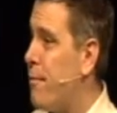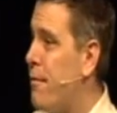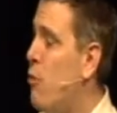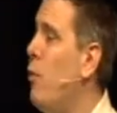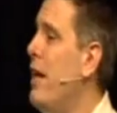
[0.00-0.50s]

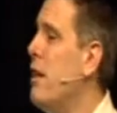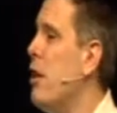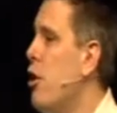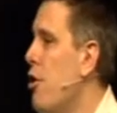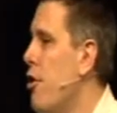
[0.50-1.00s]
See, we
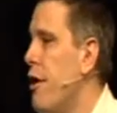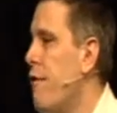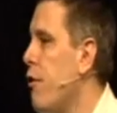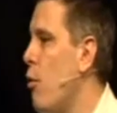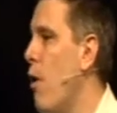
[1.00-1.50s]
learn
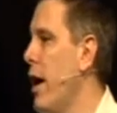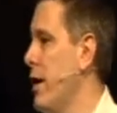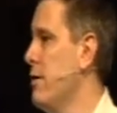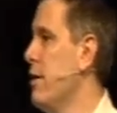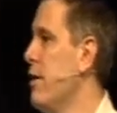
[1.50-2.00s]
different
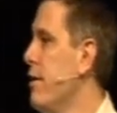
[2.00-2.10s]
ways.